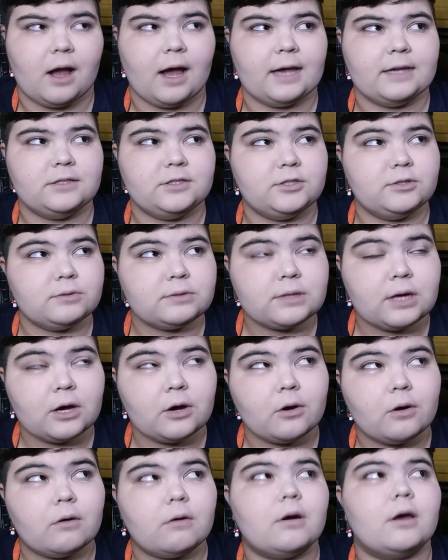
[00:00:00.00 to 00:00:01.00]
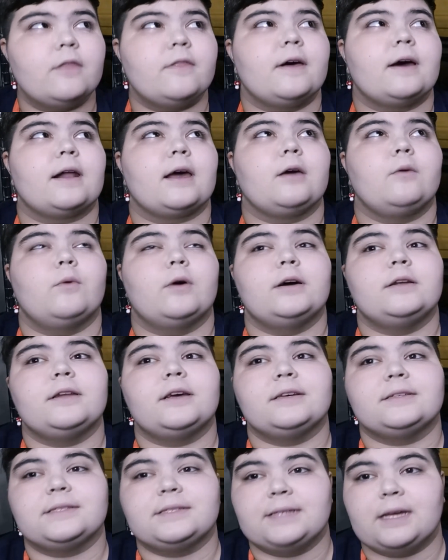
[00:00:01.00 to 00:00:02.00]
I do know that I want
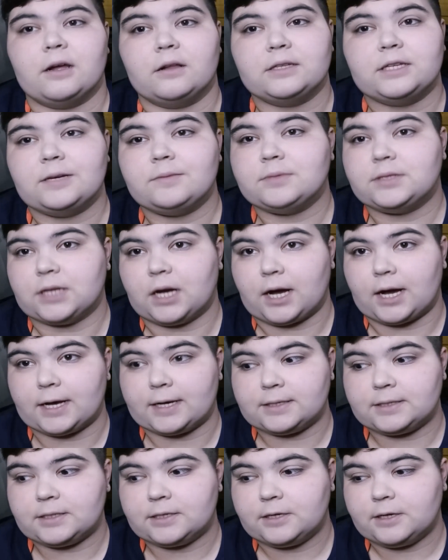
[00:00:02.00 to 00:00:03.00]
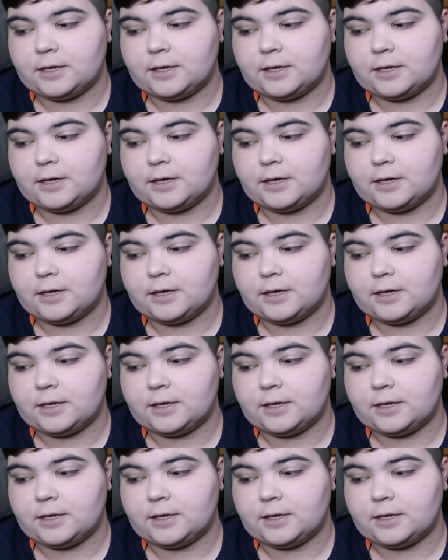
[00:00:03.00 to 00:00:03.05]
a snail named Dot,